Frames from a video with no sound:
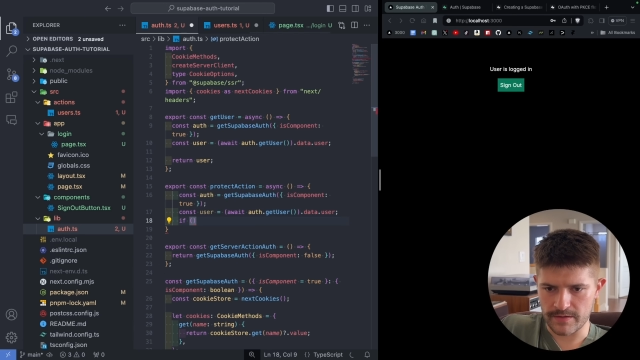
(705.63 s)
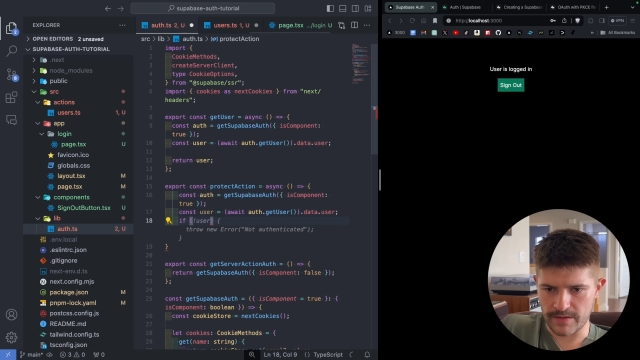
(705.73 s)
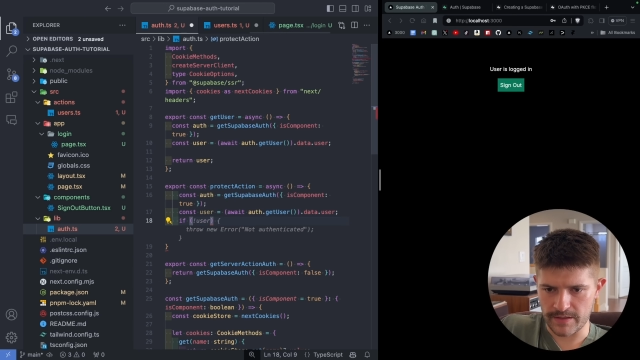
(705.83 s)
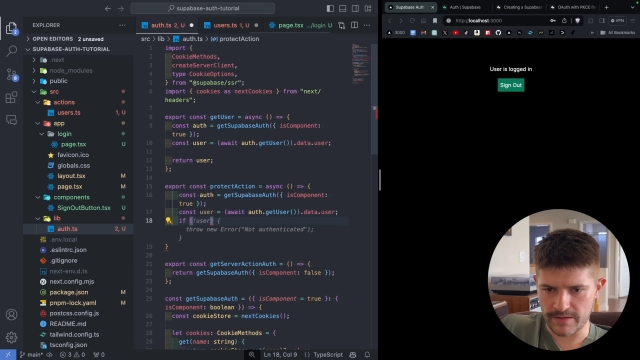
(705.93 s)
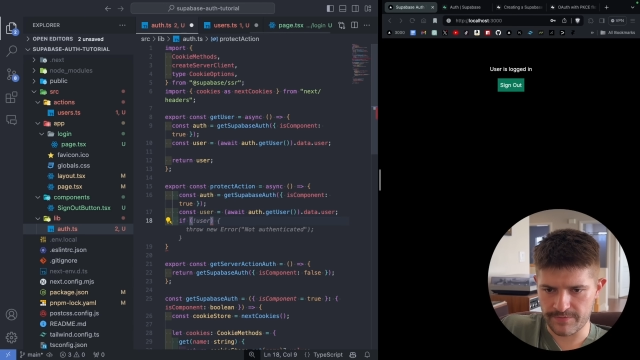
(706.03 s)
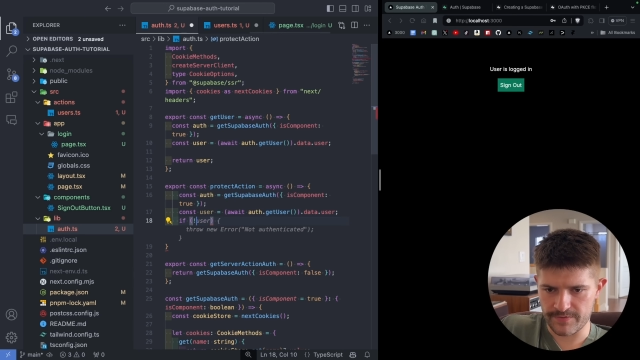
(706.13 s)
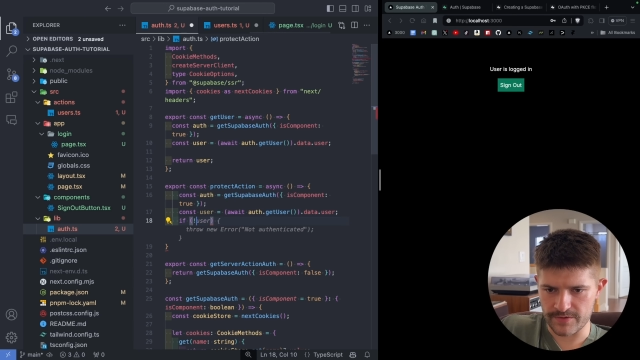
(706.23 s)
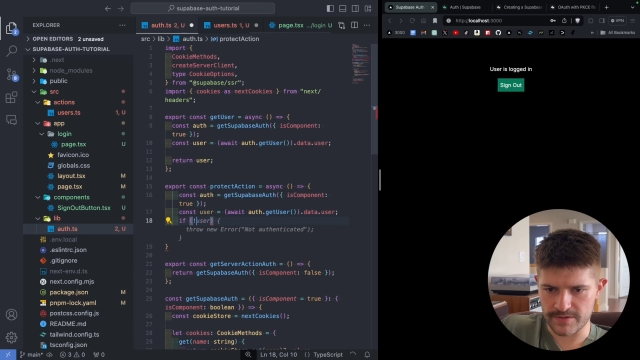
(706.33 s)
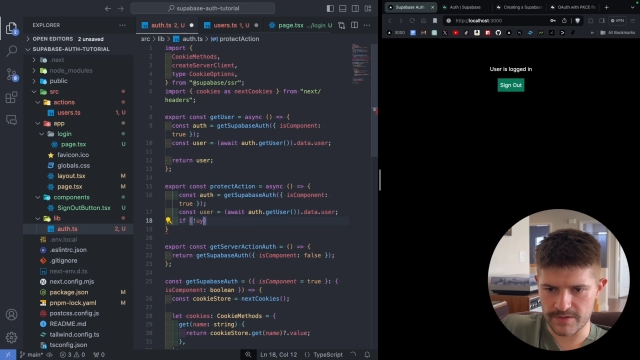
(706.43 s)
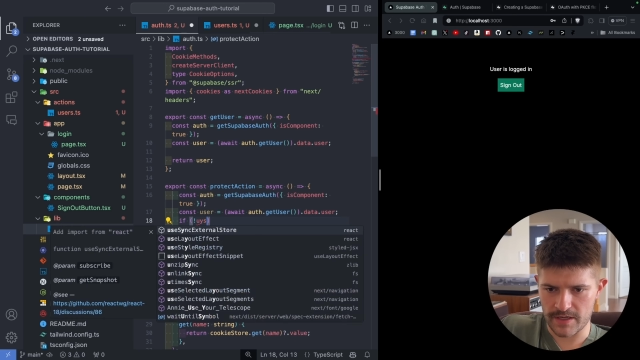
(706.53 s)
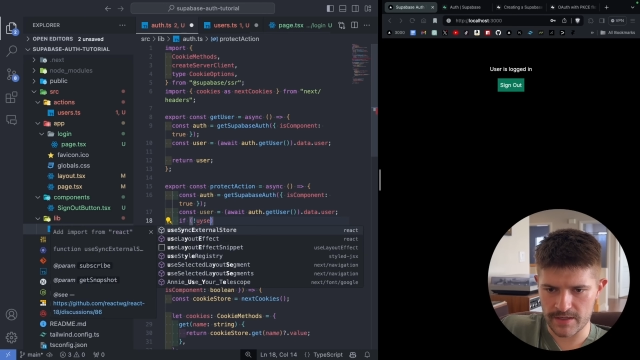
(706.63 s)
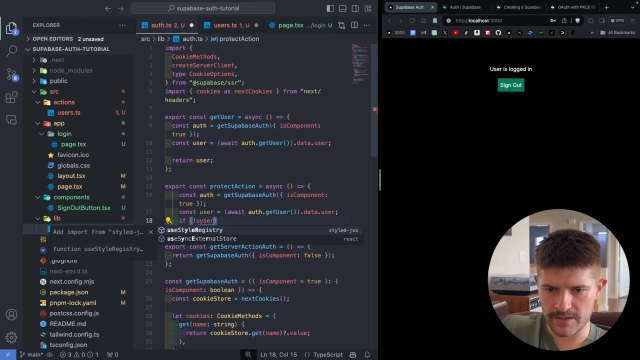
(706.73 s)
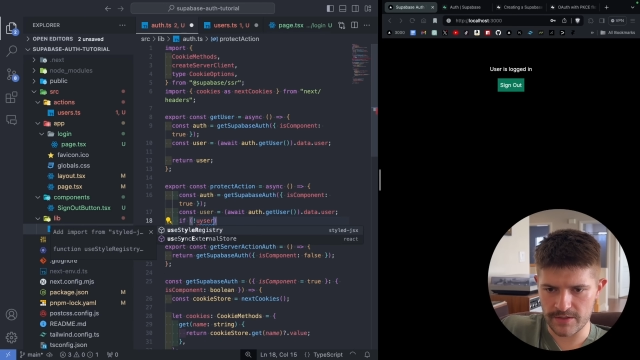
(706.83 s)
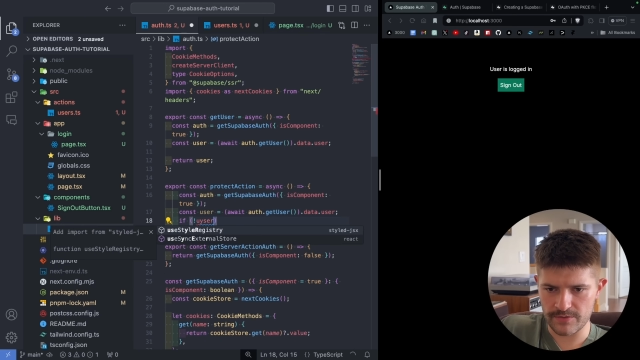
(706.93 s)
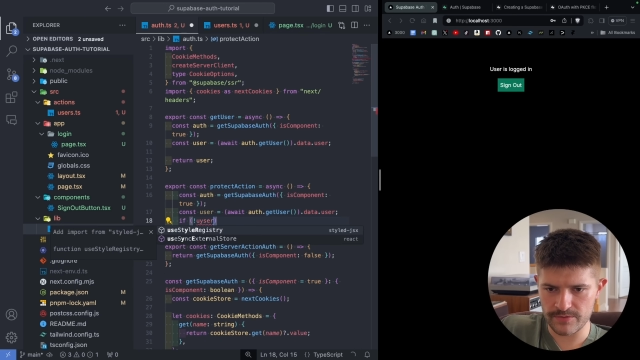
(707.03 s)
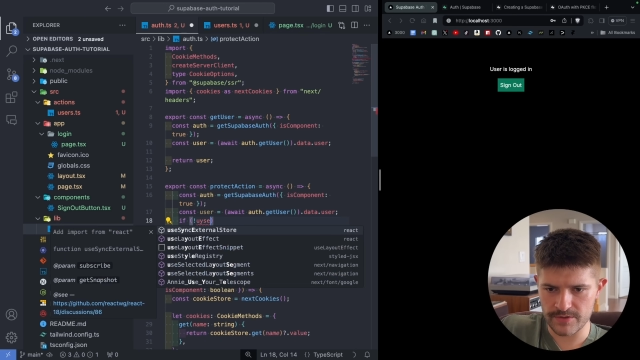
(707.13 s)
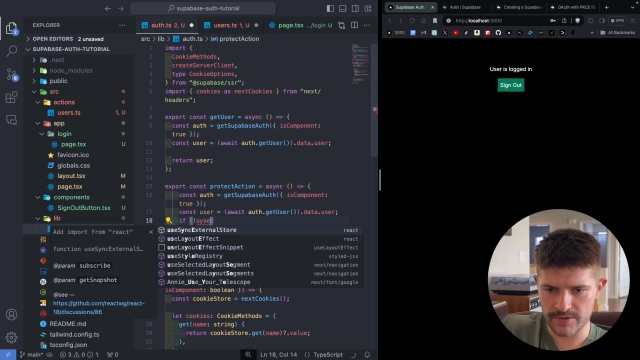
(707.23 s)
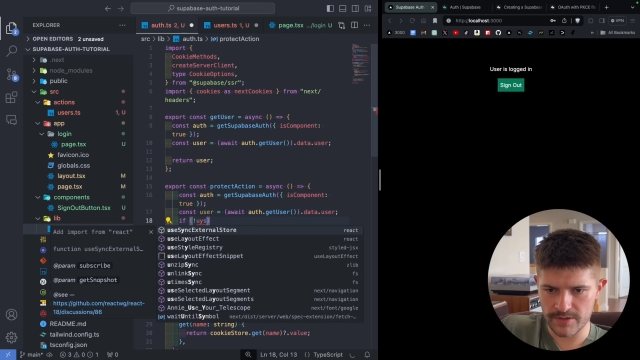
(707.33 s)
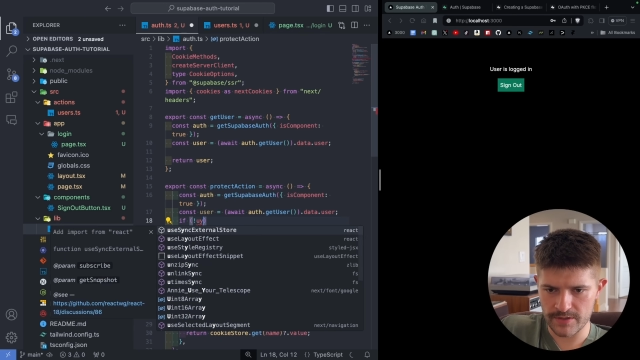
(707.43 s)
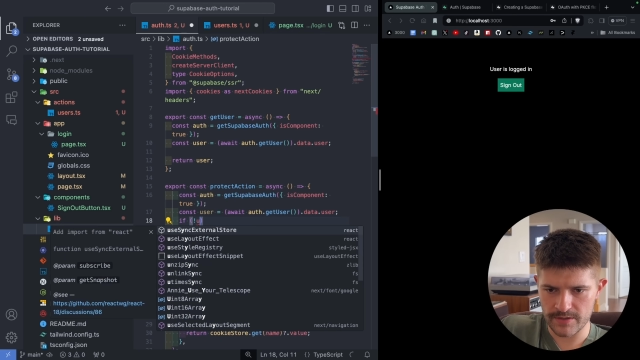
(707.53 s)
if there's not a
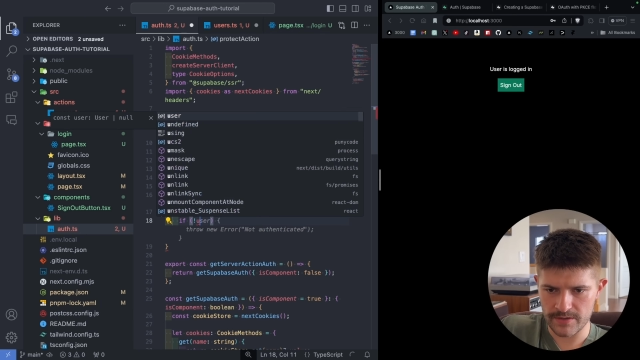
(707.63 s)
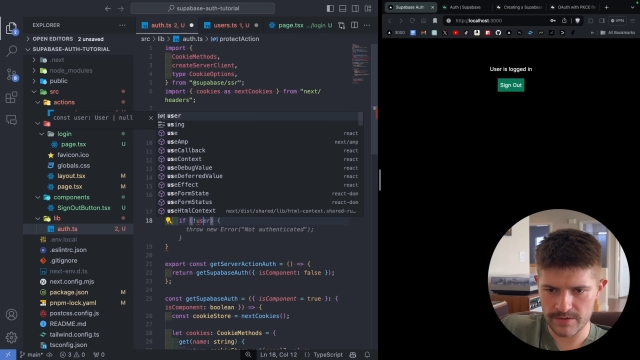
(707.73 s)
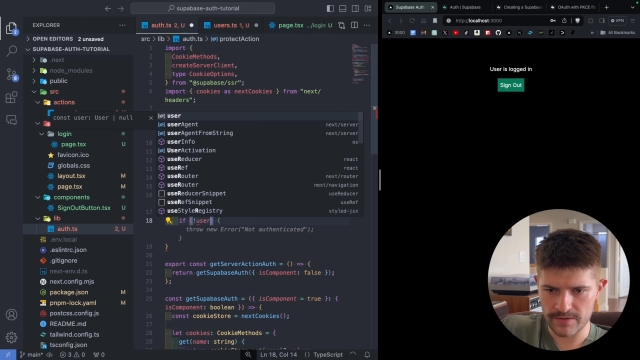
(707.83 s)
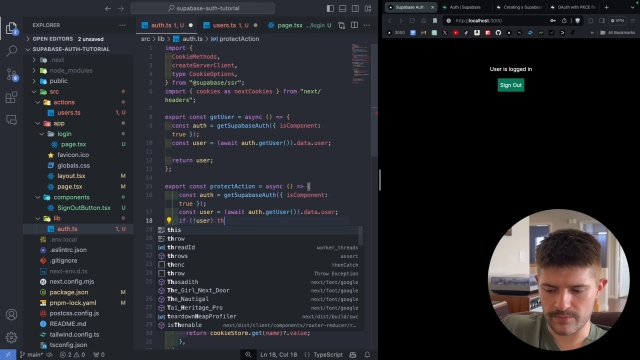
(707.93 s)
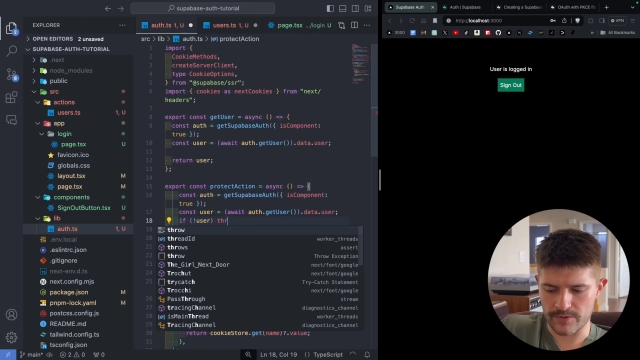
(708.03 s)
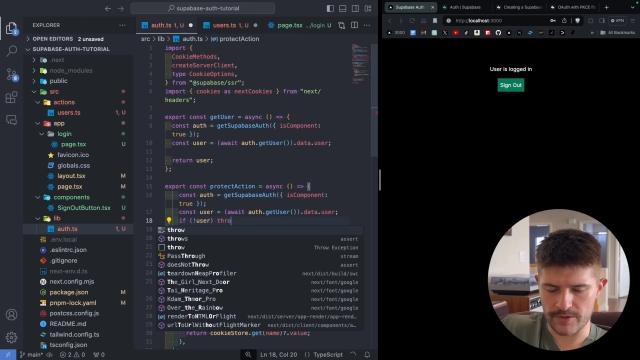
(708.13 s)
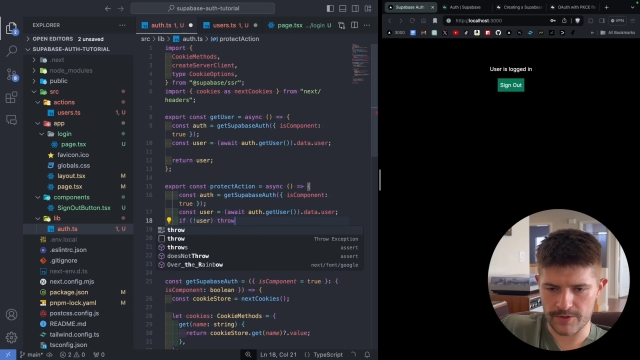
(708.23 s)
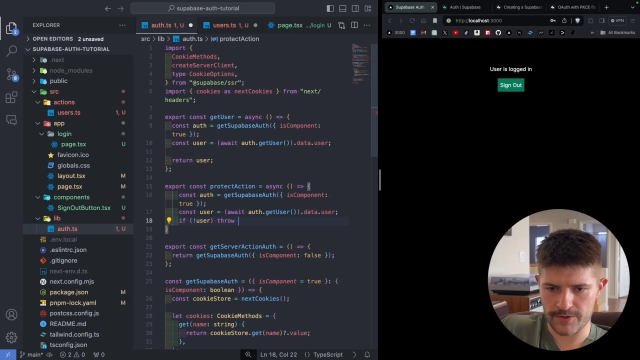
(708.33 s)
user, we're going to